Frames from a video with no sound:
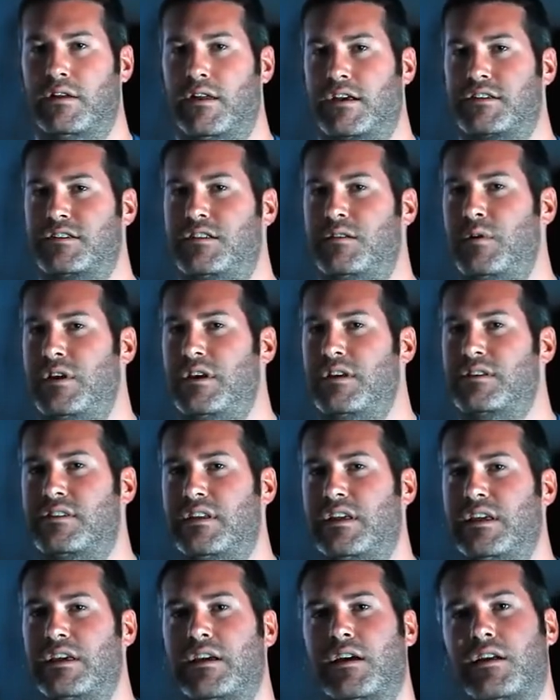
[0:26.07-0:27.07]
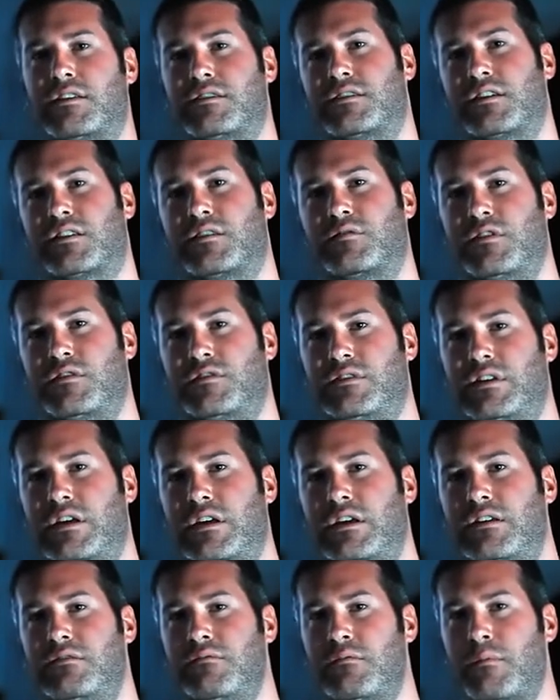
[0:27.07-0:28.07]
Next to me is the EON
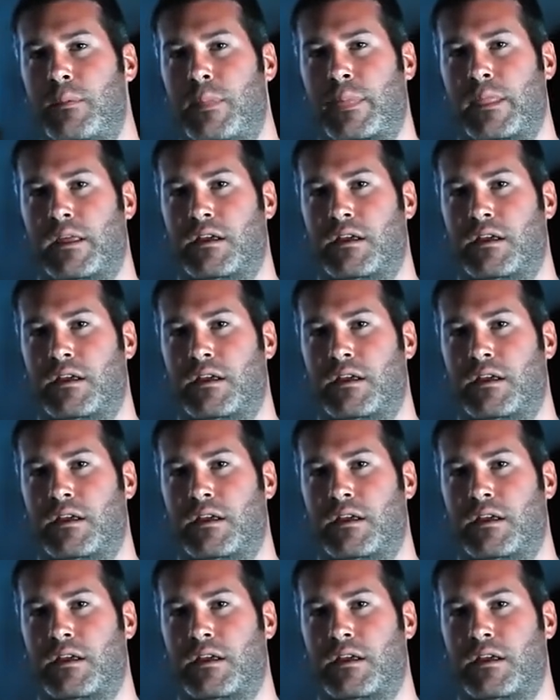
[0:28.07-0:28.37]
615.